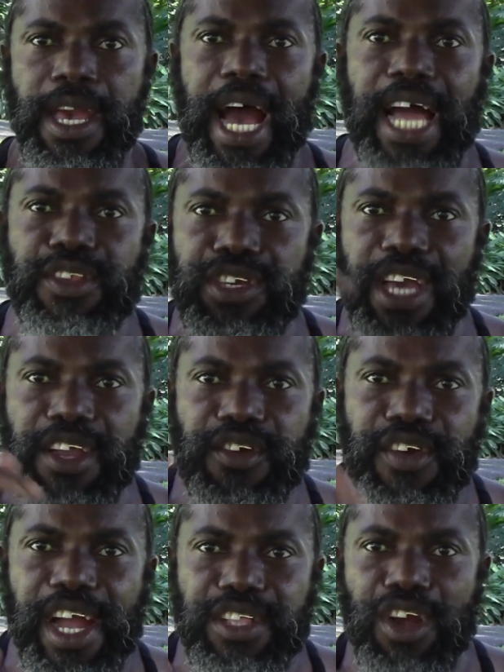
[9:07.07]
and you can
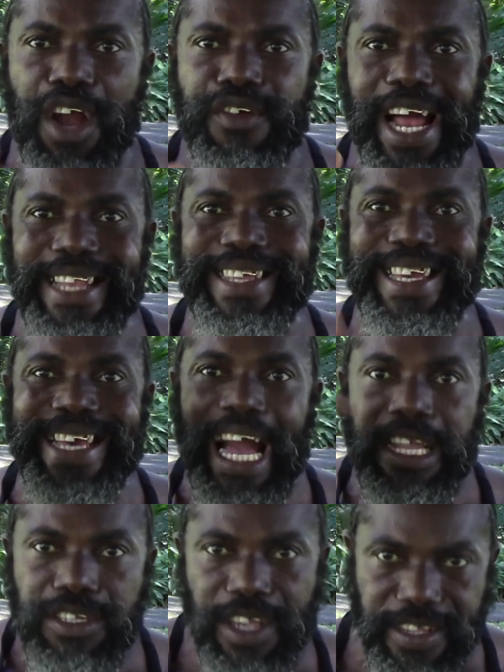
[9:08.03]
create your reality
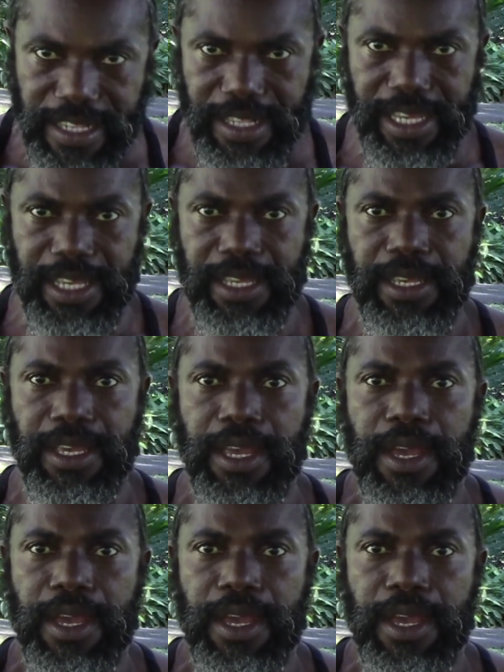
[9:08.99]
consciously.